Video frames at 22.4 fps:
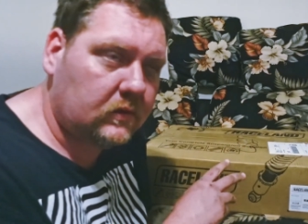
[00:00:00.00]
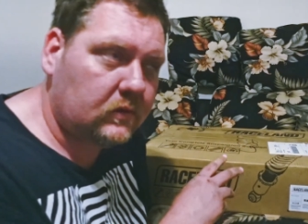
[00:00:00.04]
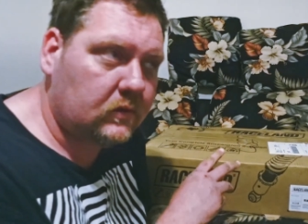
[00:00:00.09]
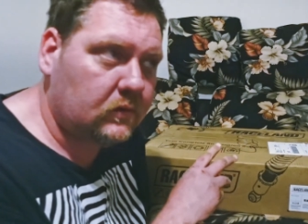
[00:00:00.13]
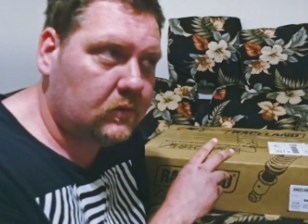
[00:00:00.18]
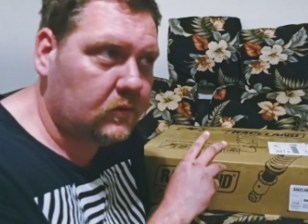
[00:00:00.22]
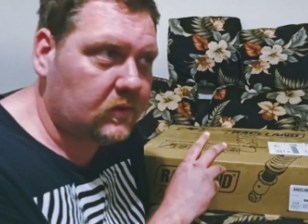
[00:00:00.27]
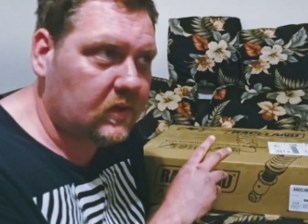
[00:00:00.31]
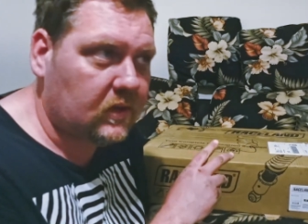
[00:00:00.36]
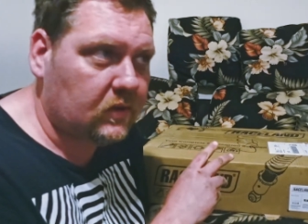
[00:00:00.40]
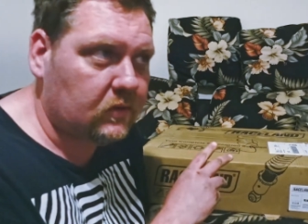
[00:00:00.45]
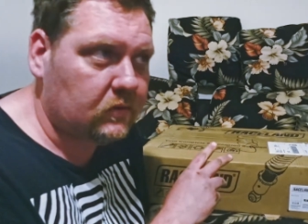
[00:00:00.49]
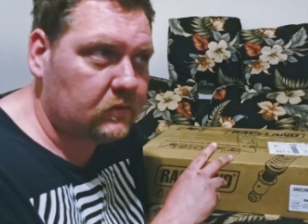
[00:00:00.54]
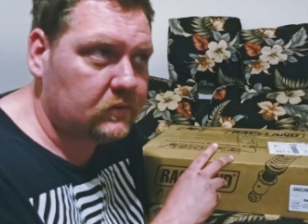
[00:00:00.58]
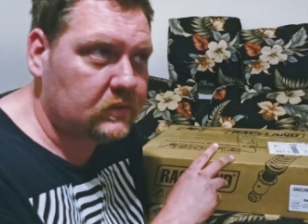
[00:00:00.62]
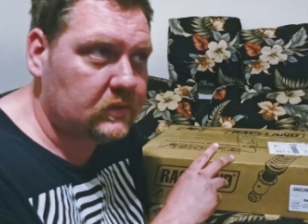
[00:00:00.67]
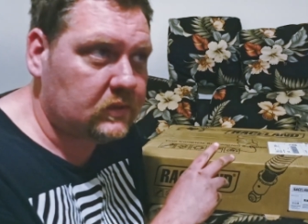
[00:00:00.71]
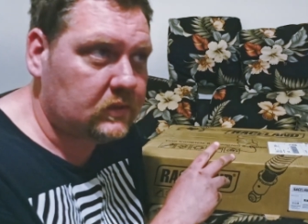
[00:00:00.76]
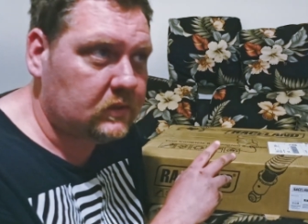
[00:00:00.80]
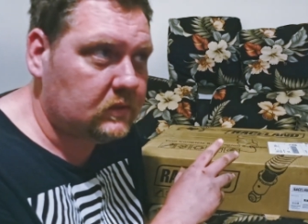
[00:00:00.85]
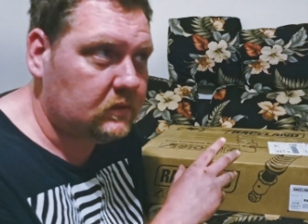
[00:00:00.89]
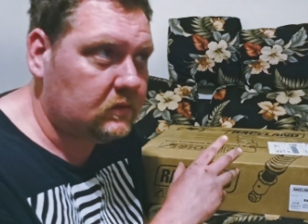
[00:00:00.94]

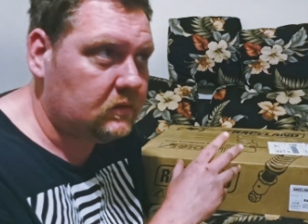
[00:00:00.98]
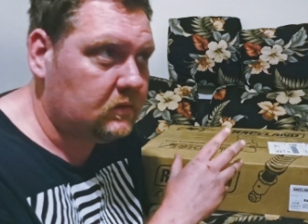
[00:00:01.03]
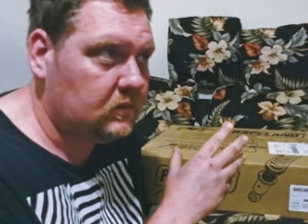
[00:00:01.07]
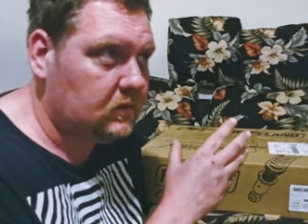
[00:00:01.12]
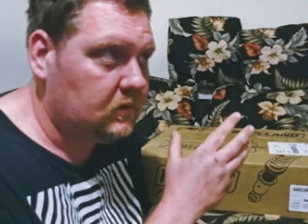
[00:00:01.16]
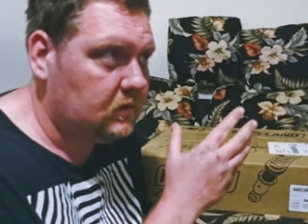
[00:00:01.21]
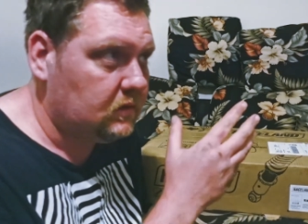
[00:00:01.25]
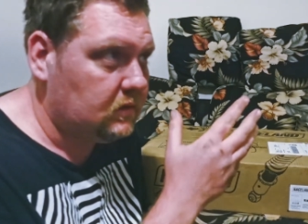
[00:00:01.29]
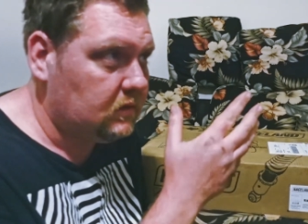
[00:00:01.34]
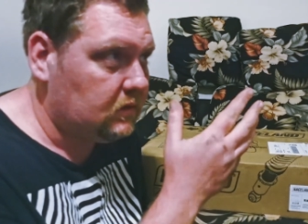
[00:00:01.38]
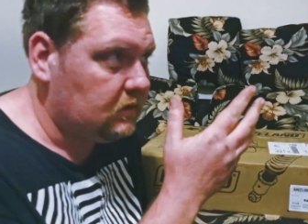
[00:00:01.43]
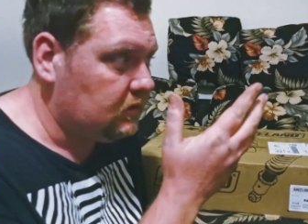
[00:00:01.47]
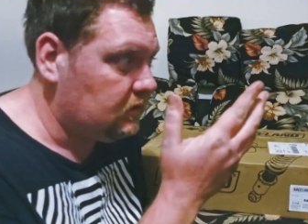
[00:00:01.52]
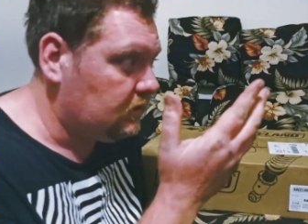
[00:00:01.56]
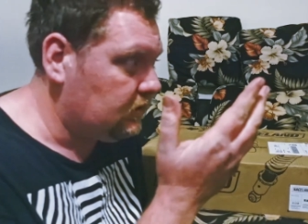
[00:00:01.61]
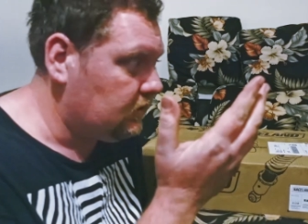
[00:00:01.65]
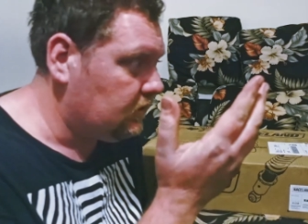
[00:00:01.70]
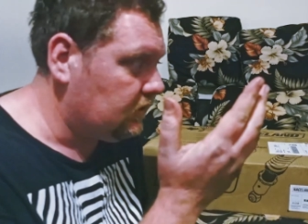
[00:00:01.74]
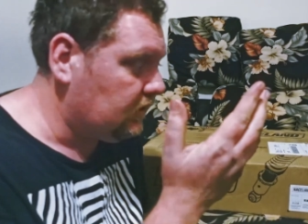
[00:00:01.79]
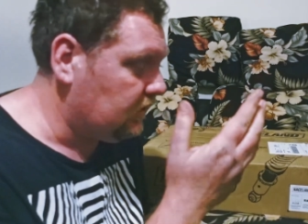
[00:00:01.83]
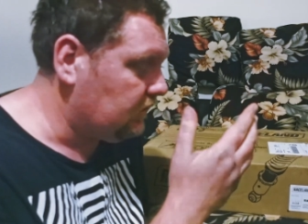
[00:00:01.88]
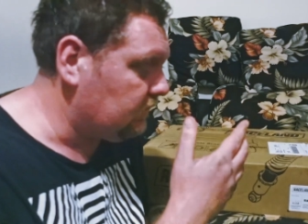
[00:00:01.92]

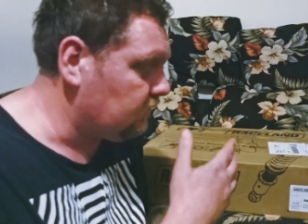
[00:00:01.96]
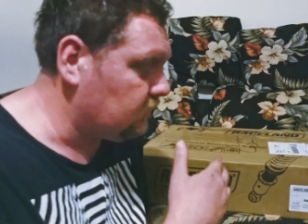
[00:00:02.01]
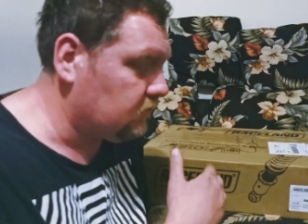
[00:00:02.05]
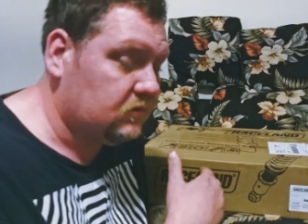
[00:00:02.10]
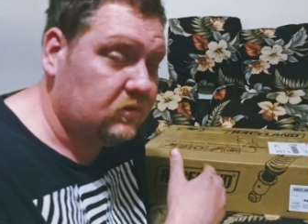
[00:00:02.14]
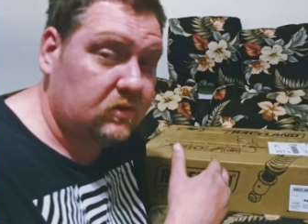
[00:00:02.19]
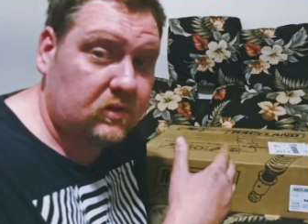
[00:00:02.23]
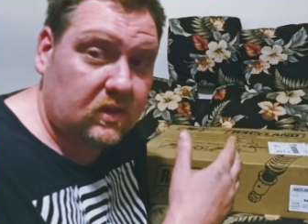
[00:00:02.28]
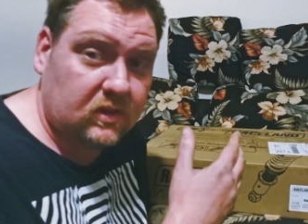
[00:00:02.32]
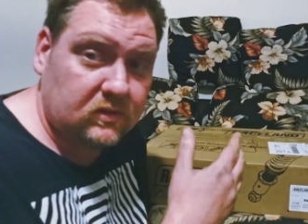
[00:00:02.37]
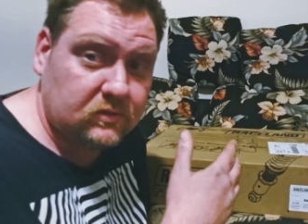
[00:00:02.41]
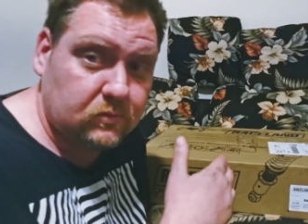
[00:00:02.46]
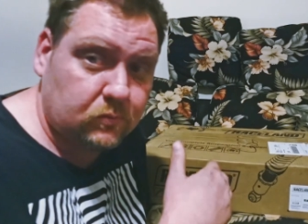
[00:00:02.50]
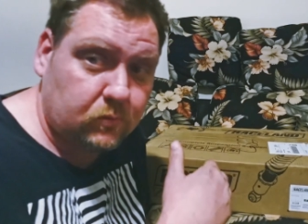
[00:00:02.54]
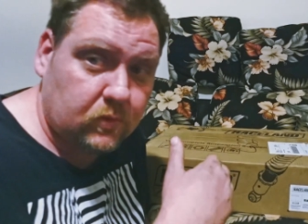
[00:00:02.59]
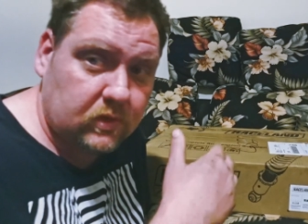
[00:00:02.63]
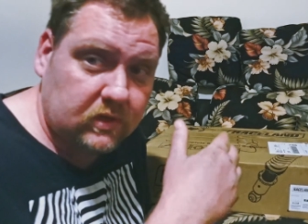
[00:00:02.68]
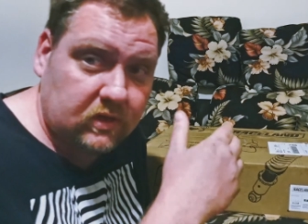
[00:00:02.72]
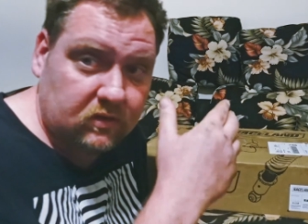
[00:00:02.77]
2001